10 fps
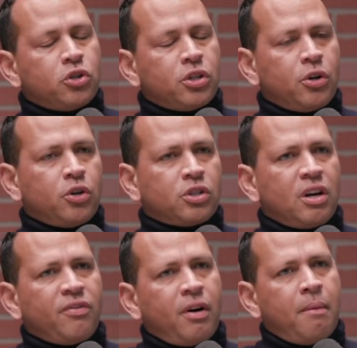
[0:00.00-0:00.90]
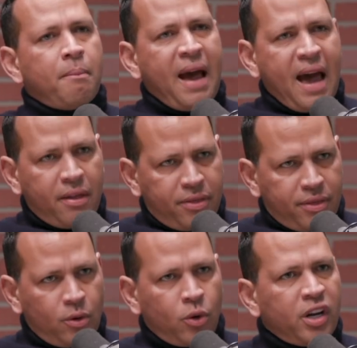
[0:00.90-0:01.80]
consider yourself a
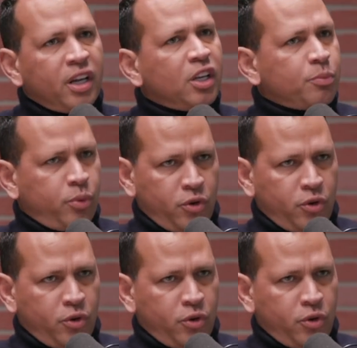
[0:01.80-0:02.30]
math or English